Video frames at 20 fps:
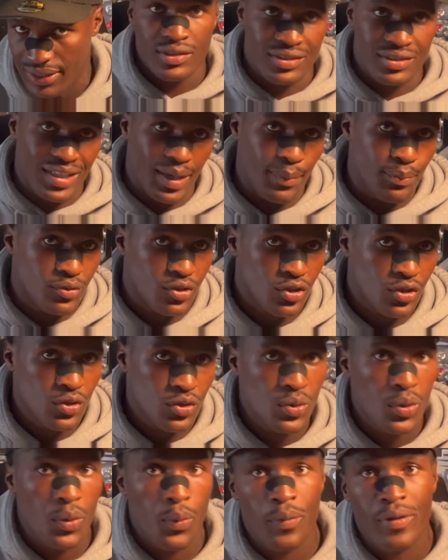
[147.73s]
Step
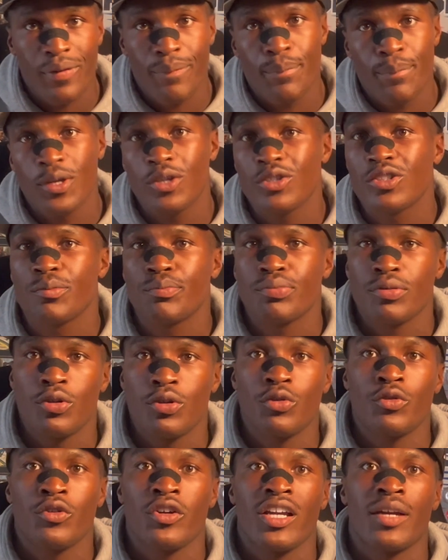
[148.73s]
2, we build a
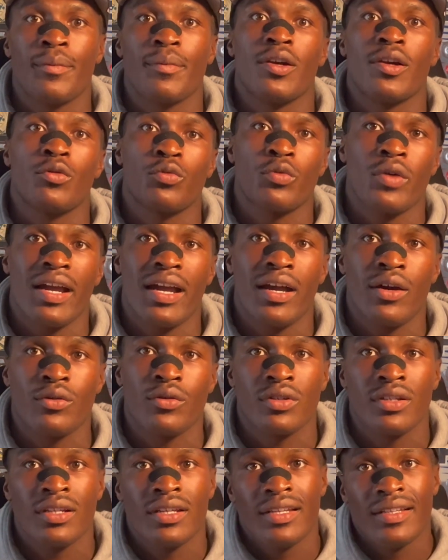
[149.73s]
program
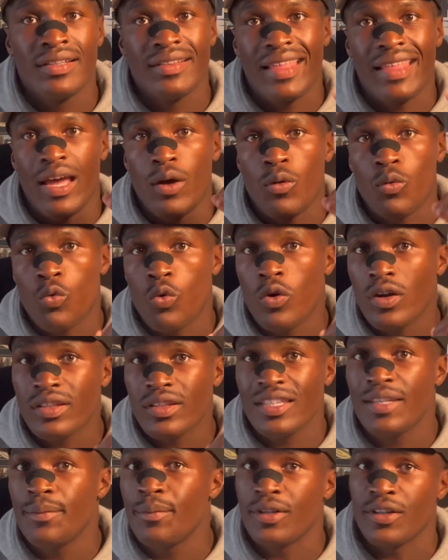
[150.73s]
around that one
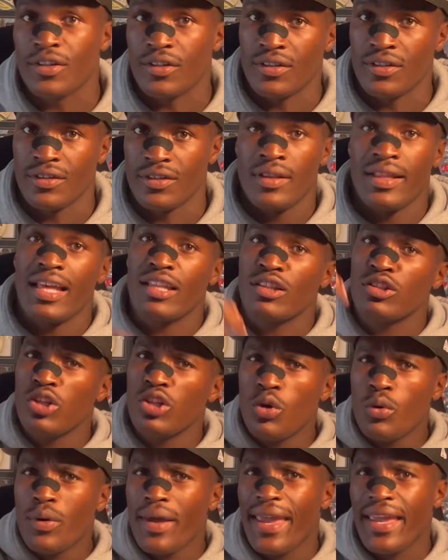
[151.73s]
limiter, that
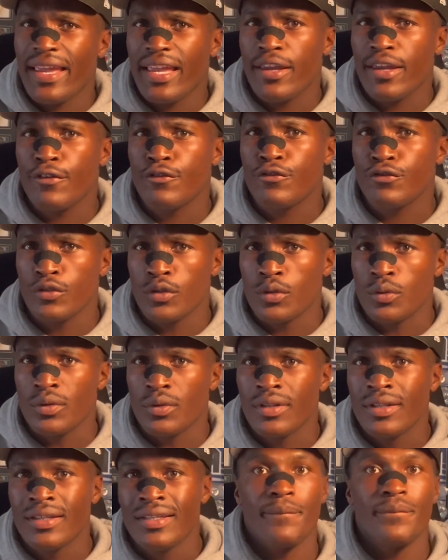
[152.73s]
low-hanging fruit
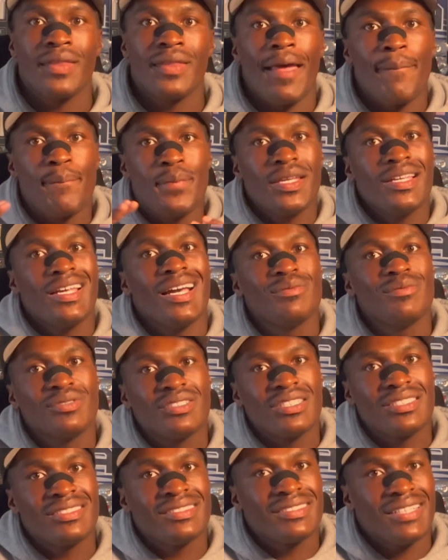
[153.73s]
that becomes
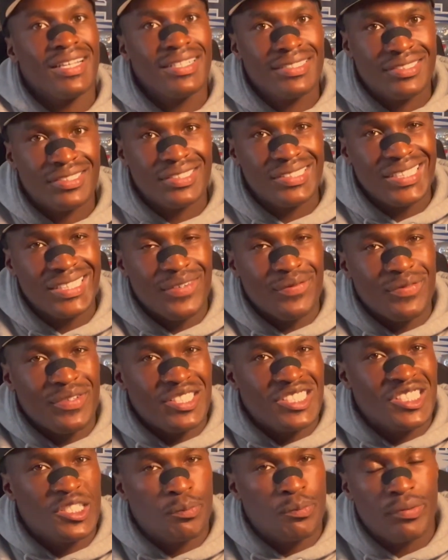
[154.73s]
the center of their
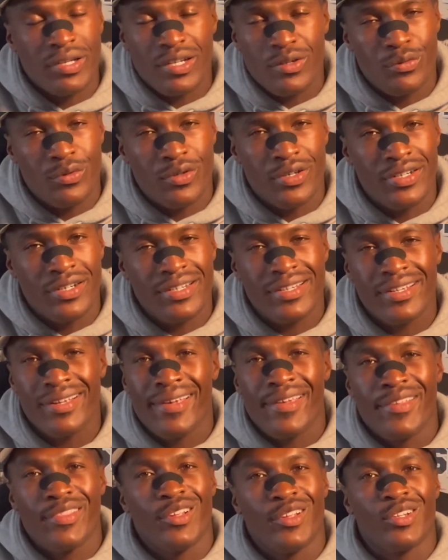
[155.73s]
sprint work,
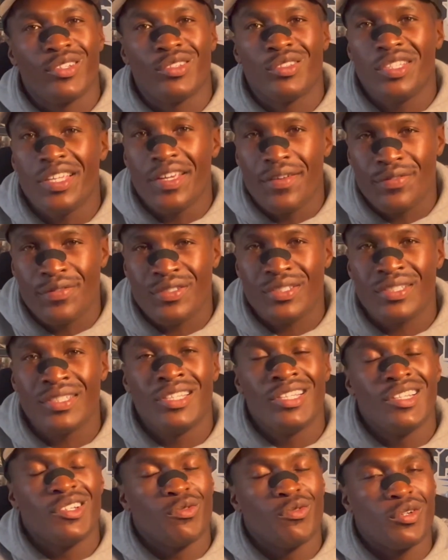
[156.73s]
their lifts,
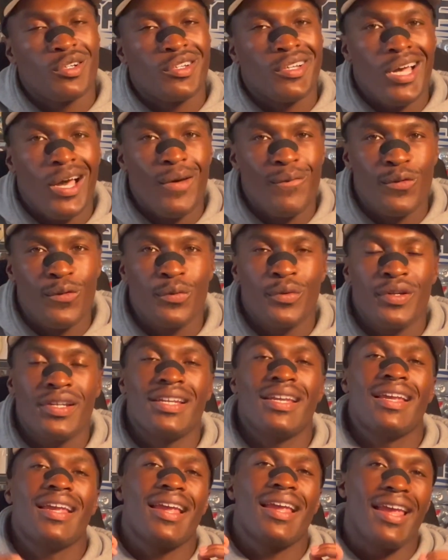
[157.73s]
recovery,
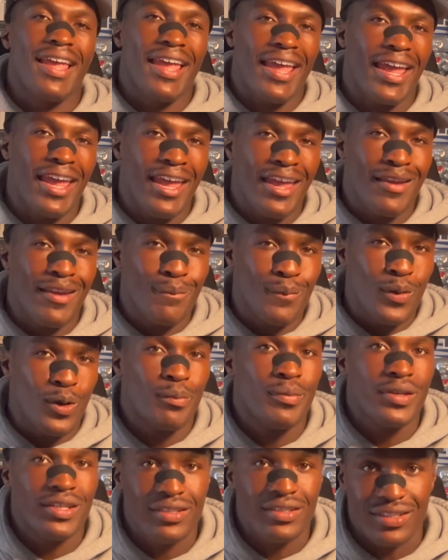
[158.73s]
and
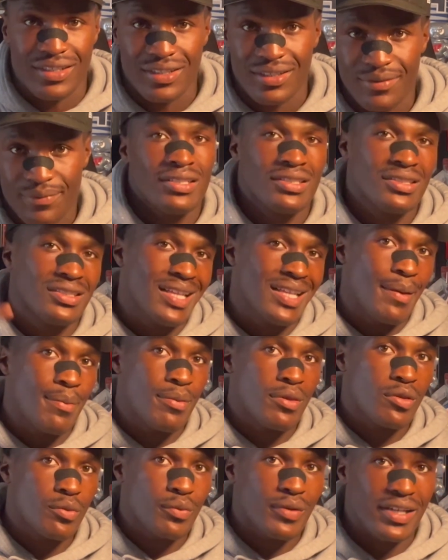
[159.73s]
mobility. Step
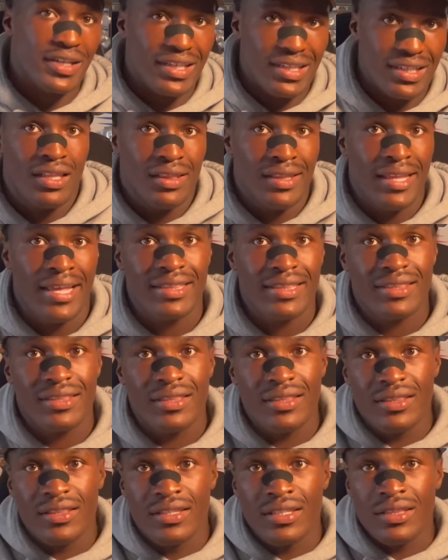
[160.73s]
3, let
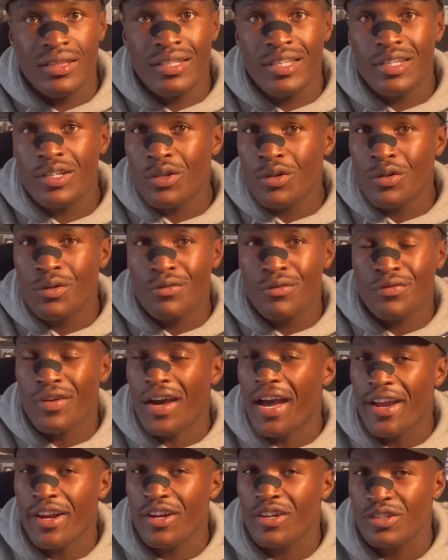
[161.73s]
the little
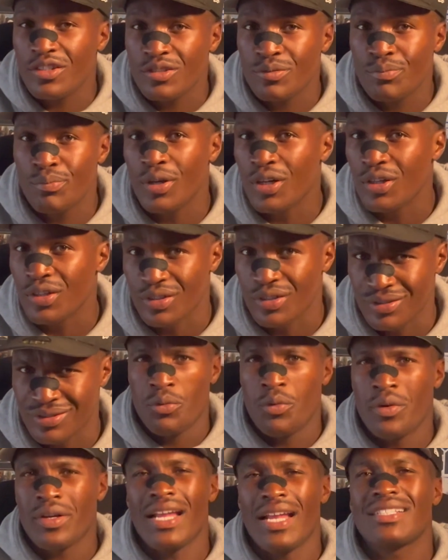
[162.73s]
fires burn.
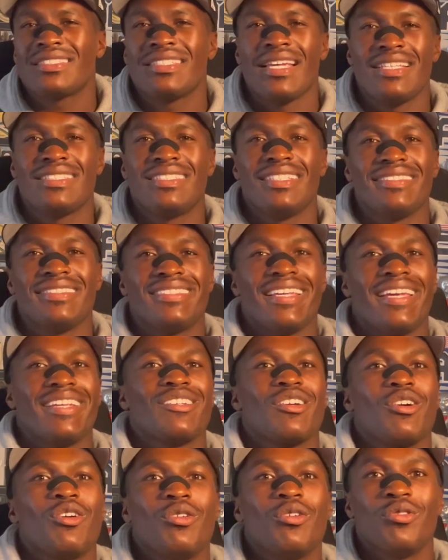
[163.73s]
We're not chasing
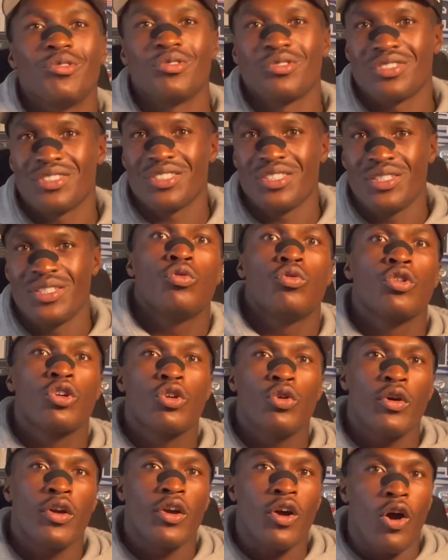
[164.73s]
10 goals. We're
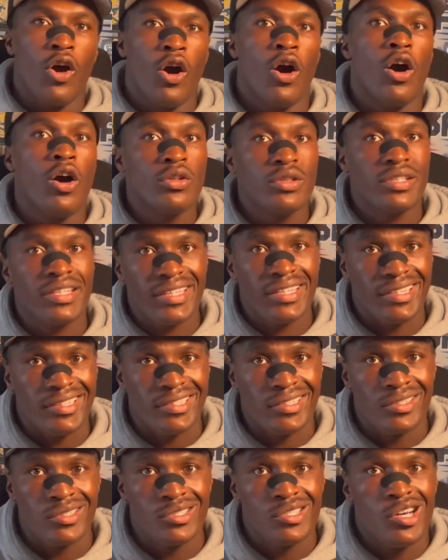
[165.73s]
going all
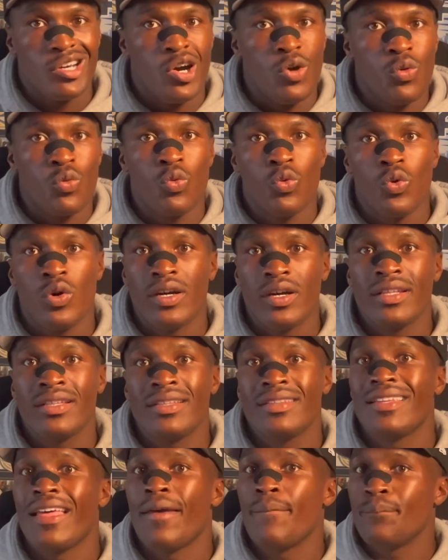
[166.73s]
in on
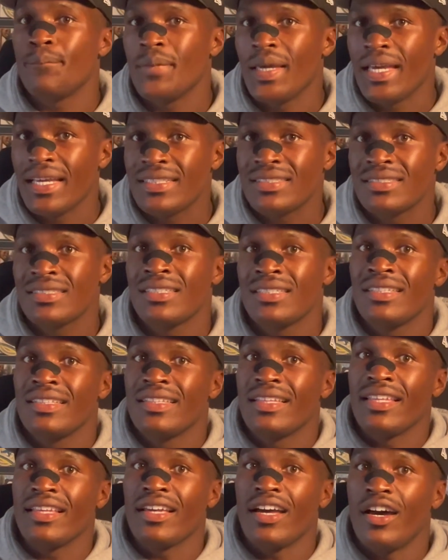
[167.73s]
one that makes
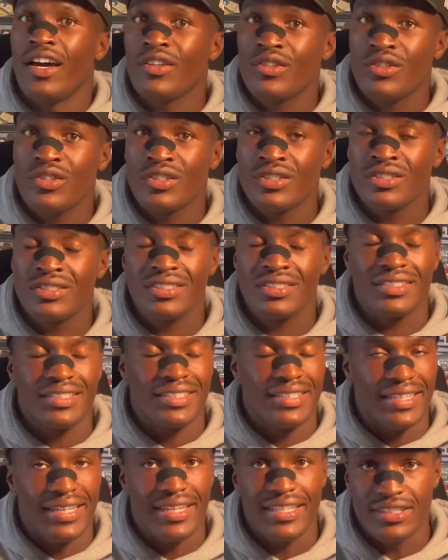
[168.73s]
the others
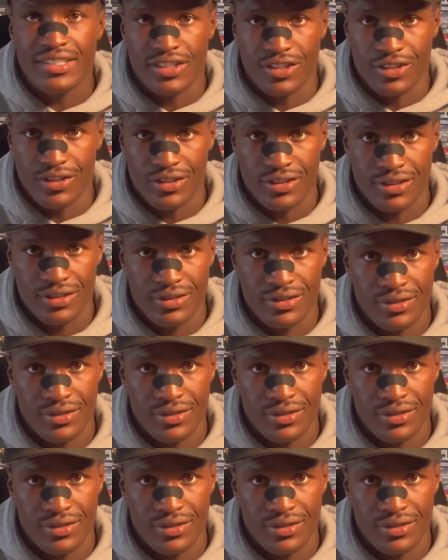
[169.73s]
easier.